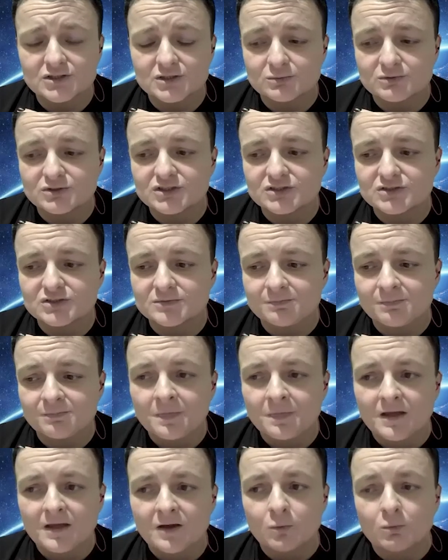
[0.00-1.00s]
It was just
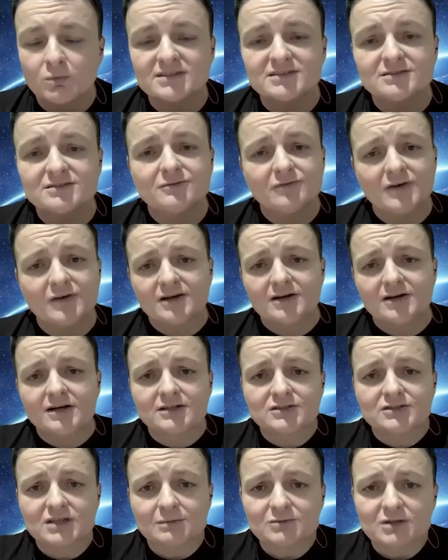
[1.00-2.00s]
wasn't fair
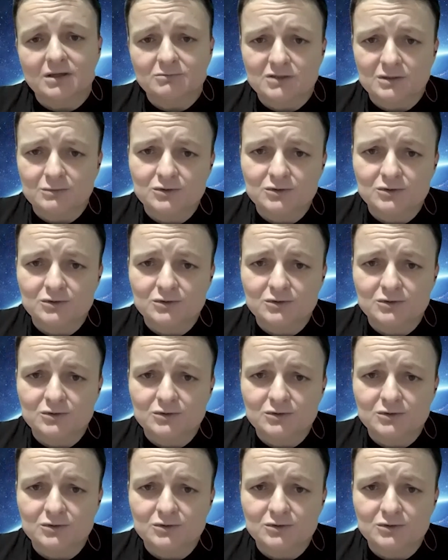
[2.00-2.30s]
because sometimes